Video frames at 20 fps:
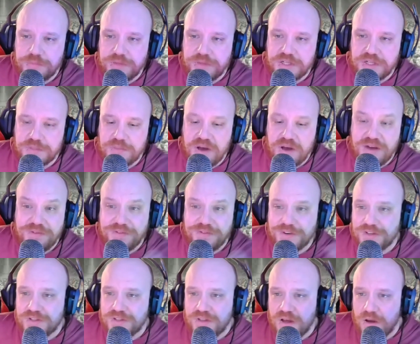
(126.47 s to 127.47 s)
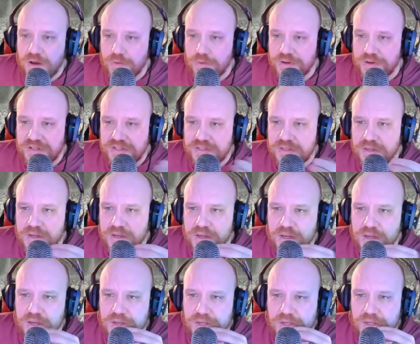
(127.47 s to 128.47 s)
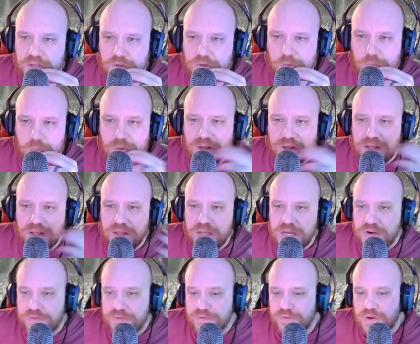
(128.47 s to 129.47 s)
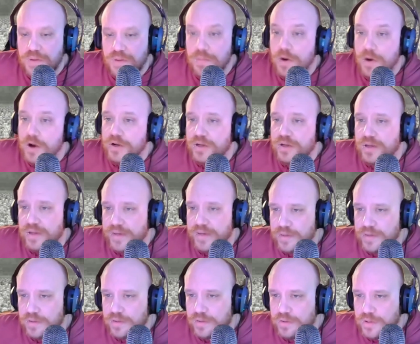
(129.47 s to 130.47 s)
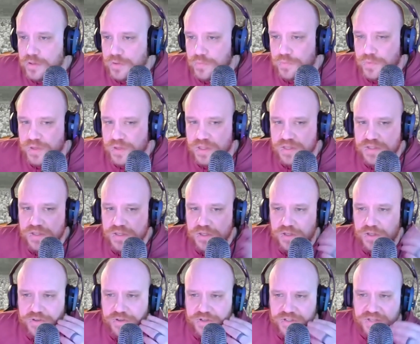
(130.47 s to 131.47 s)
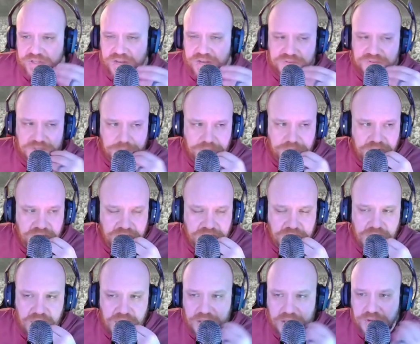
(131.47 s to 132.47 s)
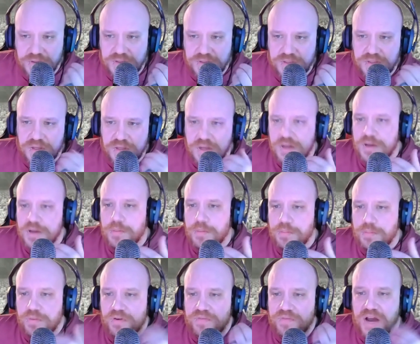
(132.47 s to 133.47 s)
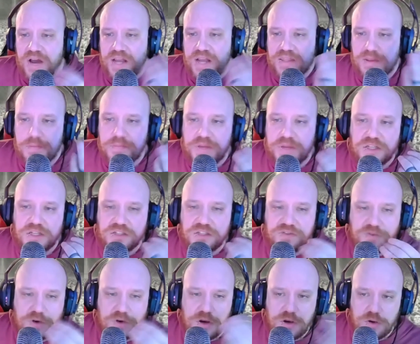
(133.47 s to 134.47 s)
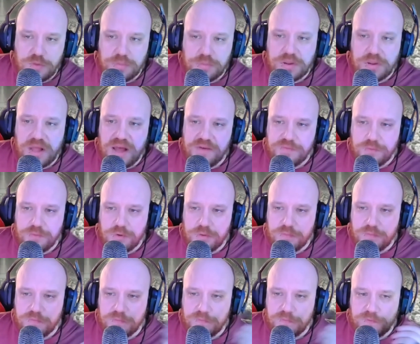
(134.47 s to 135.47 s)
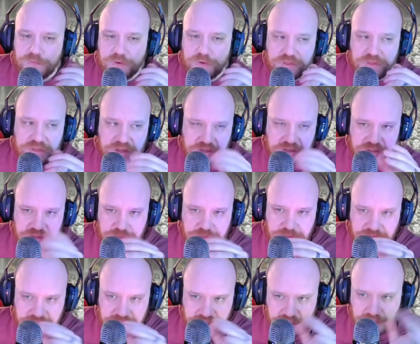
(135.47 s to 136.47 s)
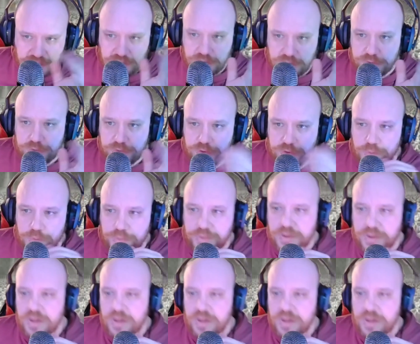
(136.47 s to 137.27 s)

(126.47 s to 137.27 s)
Because my first thought was, well, in a free market, you realistically could just have somebody else provide the means for a new platform for this particular group.